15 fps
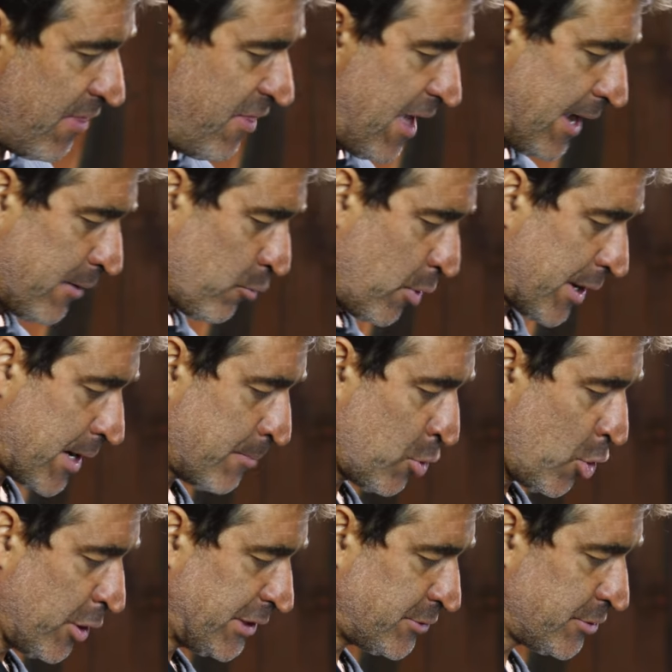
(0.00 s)
Then what I'm
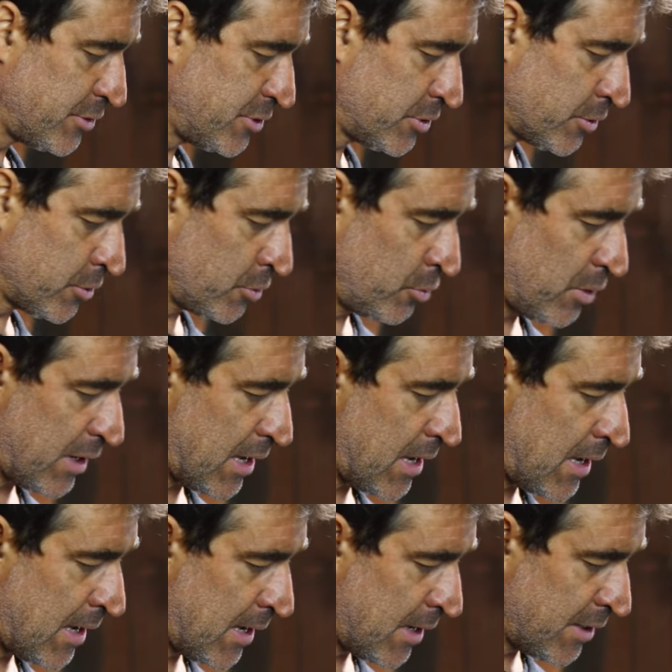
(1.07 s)
going to do
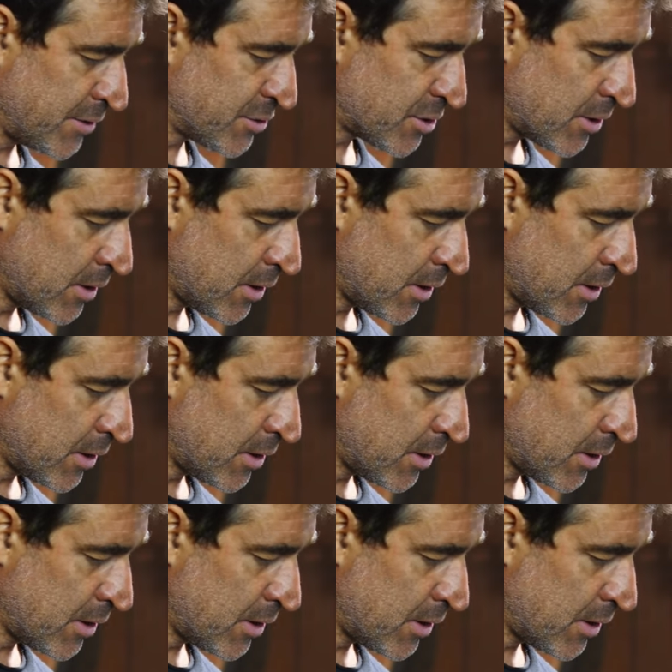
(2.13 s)
is